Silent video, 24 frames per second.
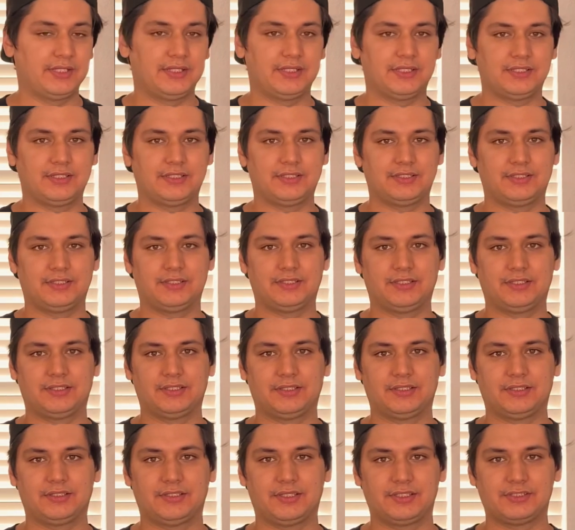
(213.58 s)

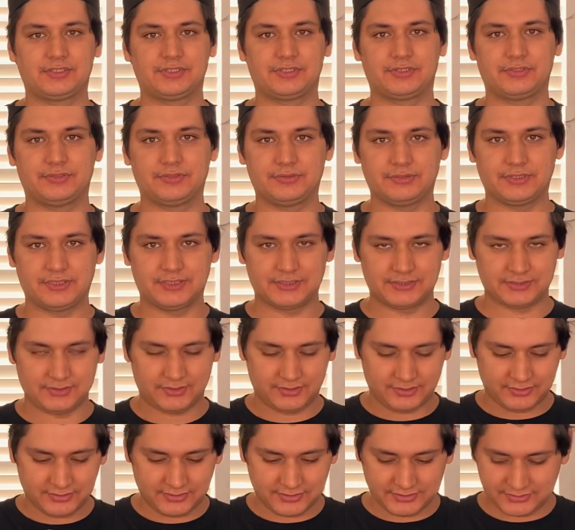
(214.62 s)
that they shoot is
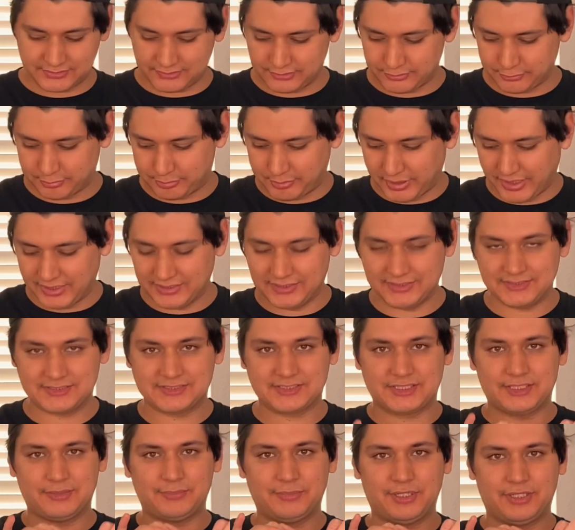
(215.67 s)
all these little pellets
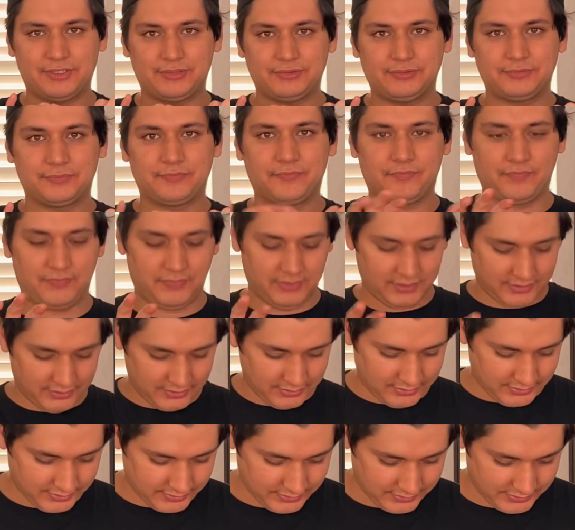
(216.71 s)
come out.
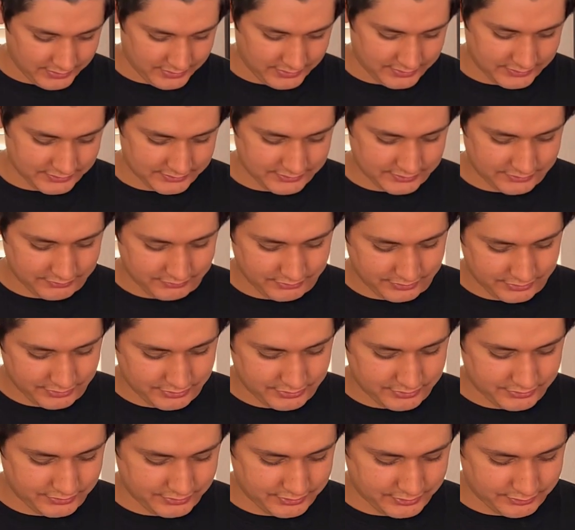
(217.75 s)
And so when you
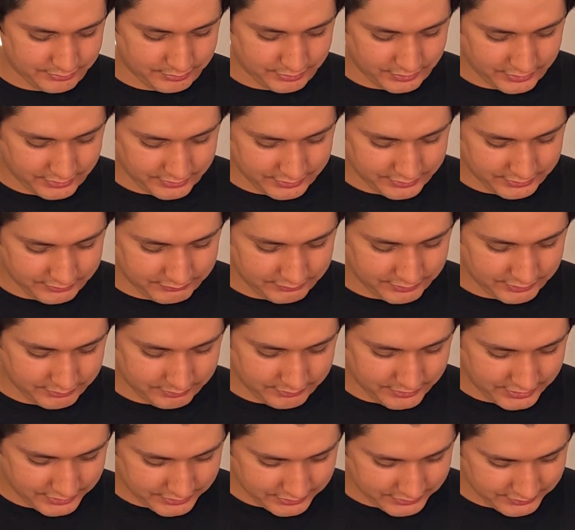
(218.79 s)
shoot your bird, you wanna
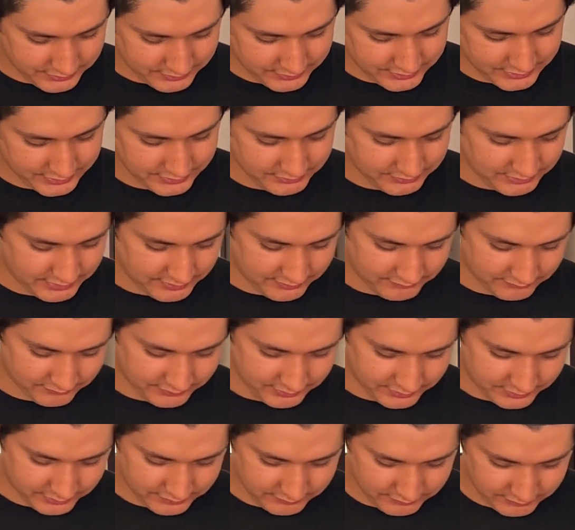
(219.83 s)
make sure that you have
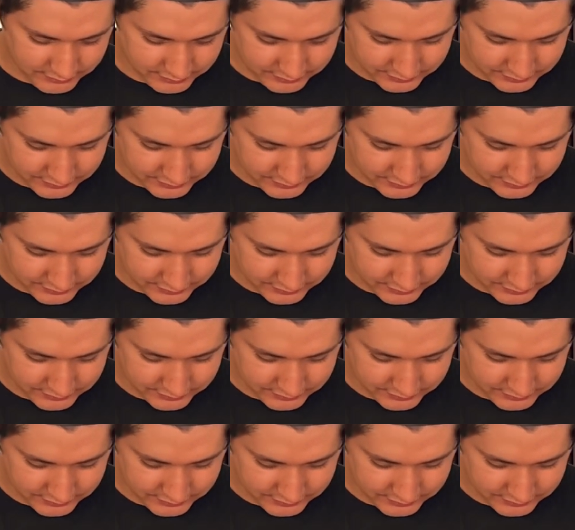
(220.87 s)
none of